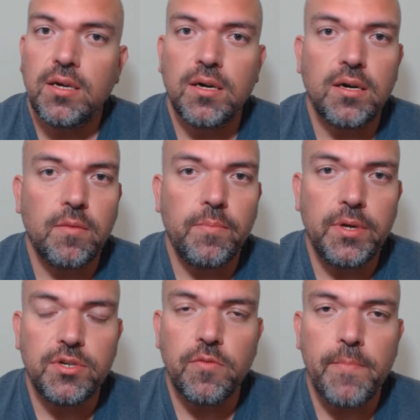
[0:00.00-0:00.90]
The
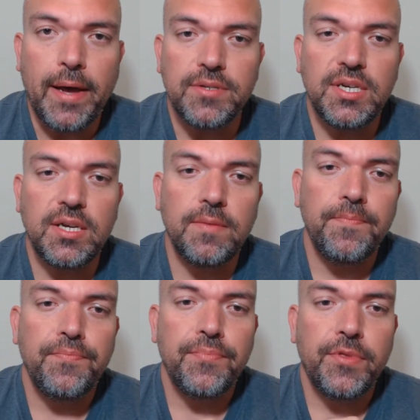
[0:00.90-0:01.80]
bills are mounting.
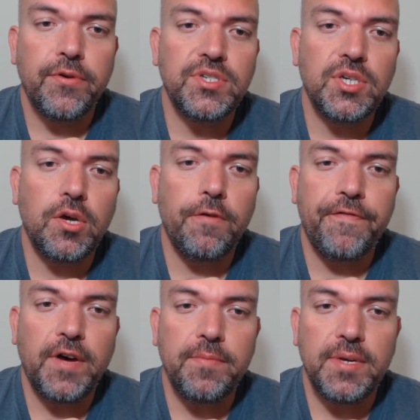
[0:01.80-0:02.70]
There is a
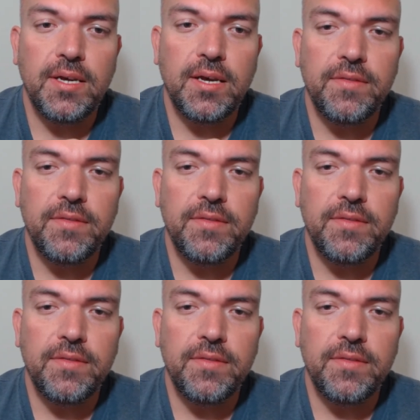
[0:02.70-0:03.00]
GoFundMe,